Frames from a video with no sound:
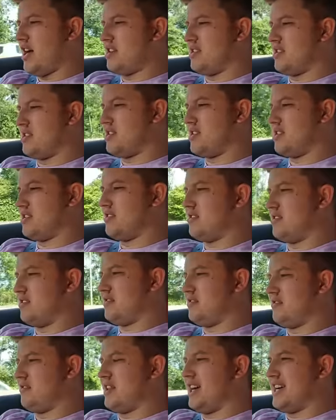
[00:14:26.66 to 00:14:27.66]
And
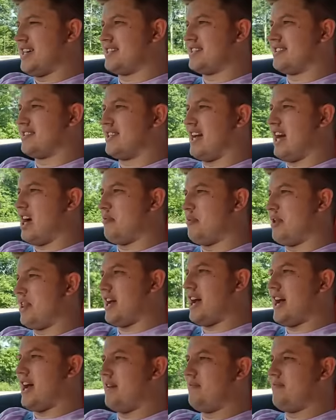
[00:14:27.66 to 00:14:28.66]
that's that'll
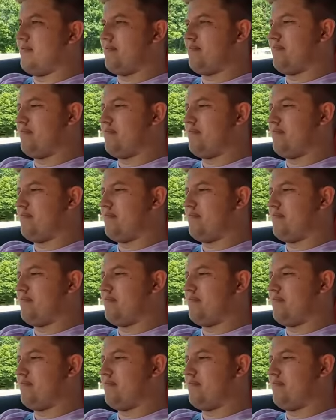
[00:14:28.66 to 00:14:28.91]
be that.